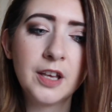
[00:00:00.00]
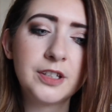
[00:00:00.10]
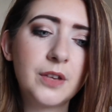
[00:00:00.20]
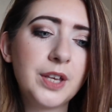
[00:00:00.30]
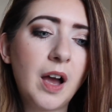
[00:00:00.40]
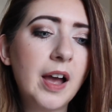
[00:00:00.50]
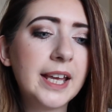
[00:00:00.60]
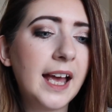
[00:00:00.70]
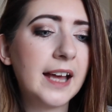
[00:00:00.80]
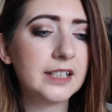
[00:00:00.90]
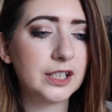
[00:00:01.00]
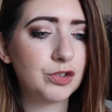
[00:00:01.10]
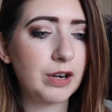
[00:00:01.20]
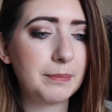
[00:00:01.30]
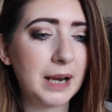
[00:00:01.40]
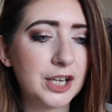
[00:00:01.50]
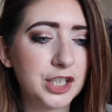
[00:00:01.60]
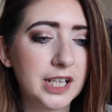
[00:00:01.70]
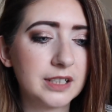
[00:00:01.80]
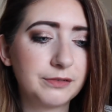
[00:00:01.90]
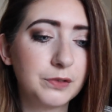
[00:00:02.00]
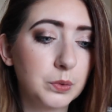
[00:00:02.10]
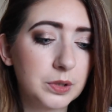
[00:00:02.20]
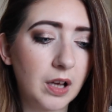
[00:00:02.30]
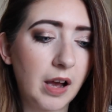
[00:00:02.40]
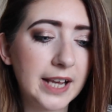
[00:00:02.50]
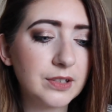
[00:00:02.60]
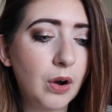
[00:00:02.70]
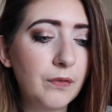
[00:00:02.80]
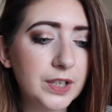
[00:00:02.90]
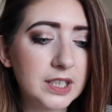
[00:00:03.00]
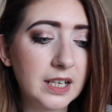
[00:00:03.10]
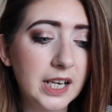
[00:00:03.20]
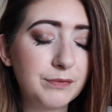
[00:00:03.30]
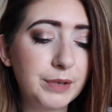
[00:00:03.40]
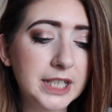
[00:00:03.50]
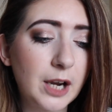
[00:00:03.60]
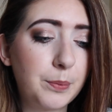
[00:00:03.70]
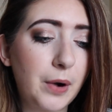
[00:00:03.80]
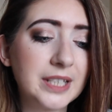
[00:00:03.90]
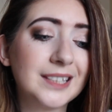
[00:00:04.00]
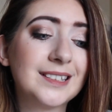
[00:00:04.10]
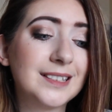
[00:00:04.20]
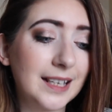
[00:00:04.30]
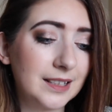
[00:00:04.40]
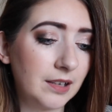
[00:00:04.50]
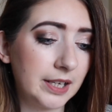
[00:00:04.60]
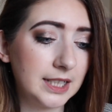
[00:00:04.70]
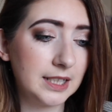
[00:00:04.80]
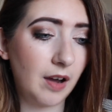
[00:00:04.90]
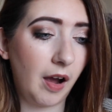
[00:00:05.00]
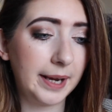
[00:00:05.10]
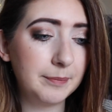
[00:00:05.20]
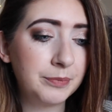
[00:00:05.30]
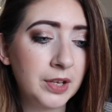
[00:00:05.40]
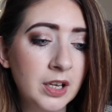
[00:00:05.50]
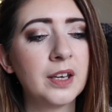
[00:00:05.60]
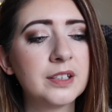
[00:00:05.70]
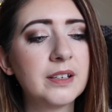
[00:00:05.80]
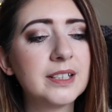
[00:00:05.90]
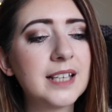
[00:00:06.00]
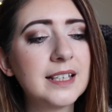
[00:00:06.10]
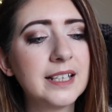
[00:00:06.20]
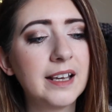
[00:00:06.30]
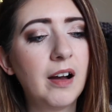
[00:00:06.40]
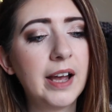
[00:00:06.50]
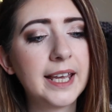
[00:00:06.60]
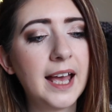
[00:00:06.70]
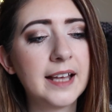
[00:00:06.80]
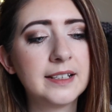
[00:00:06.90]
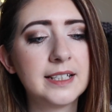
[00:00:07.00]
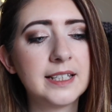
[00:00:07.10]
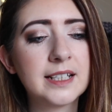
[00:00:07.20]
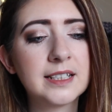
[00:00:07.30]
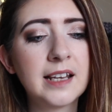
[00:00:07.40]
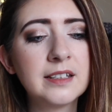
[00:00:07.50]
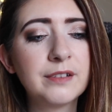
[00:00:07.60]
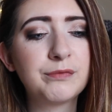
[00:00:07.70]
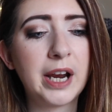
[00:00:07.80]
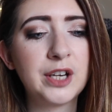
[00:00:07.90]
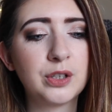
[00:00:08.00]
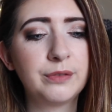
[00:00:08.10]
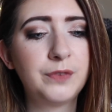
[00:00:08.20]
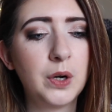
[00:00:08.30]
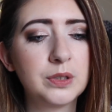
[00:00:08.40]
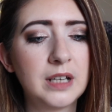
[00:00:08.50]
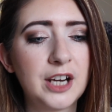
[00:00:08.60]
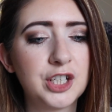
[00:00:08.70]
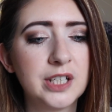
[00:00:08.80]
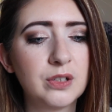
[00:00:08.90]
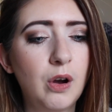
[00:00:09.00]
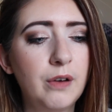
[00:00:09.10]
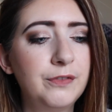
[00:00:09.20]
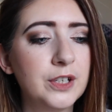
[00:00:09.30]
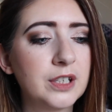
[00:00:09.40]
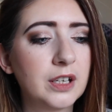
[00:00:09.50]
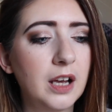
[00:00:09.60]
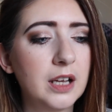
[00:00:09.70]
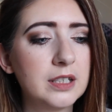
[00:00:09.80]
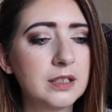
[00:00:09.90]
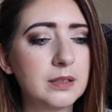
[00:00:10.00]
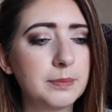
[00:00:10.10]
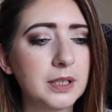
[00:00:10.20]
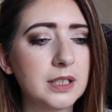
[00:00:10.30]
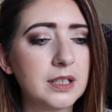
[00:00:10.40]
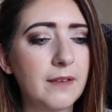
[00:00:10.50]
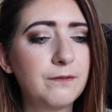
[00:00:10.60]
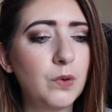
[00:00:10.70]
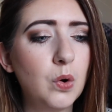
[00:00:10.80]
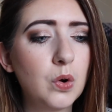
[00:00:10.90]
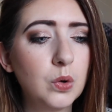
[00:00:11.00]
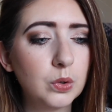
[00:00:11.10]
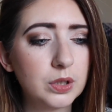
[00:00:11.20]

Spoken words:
So the Eye Candy Strip Lashes full size, obviously retail price at $6.99. So it says here, Eye Candy's extensive range of false lashes offers customers 4 core